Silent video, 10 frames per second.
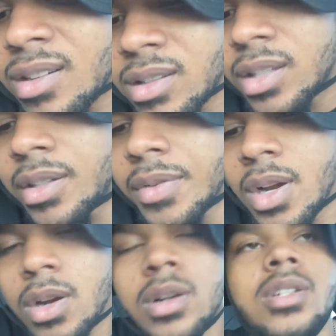delete
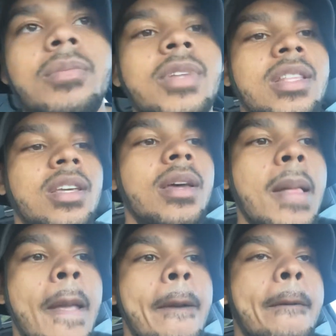or something like that.
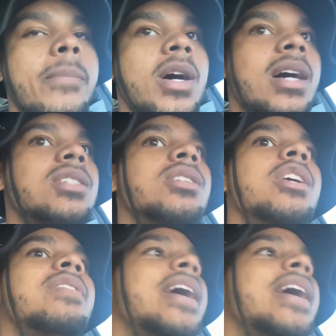But I still have the